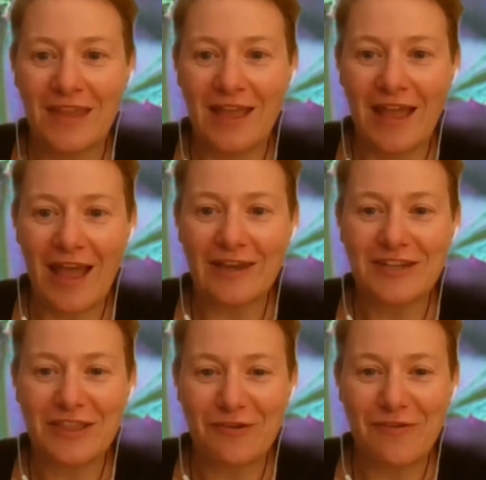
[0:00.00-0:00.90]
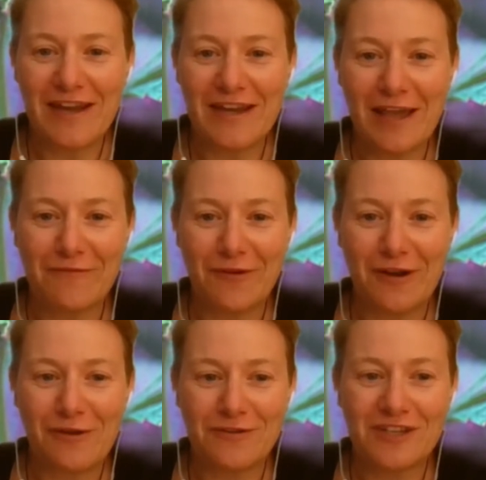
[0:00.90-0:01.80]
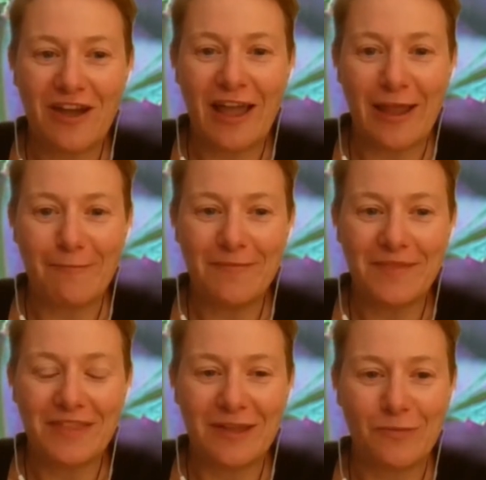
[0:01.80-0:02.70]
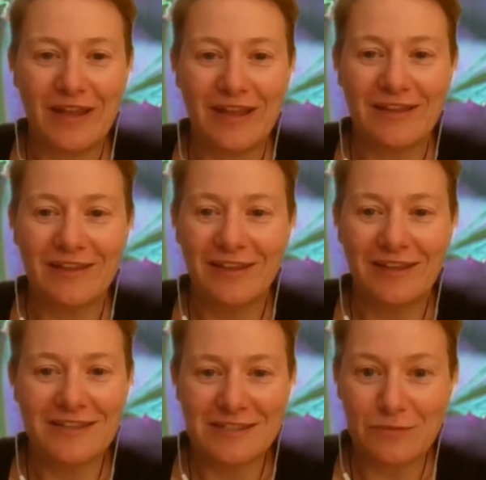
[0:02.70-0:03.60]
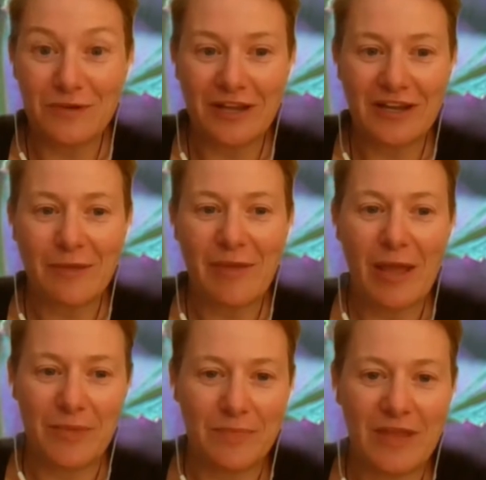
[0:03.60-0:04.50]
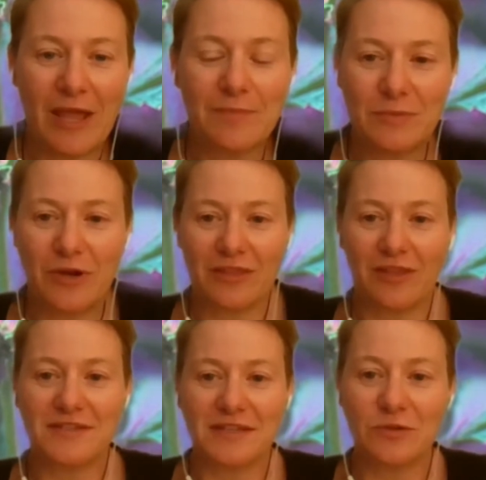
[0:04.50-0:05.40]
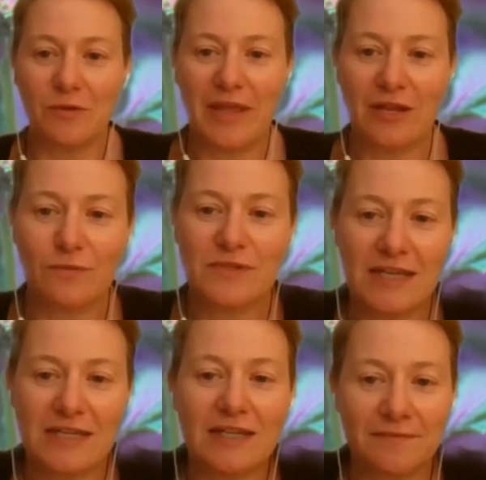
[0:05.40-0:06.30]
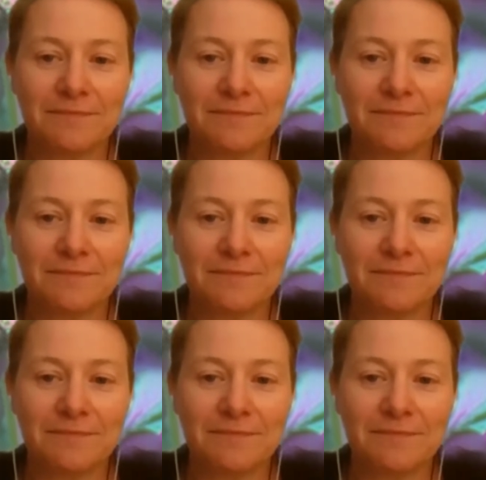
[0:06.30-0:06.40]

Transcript: under the radar for a long time that we're still learning about, but be able to bring those into a medical setting.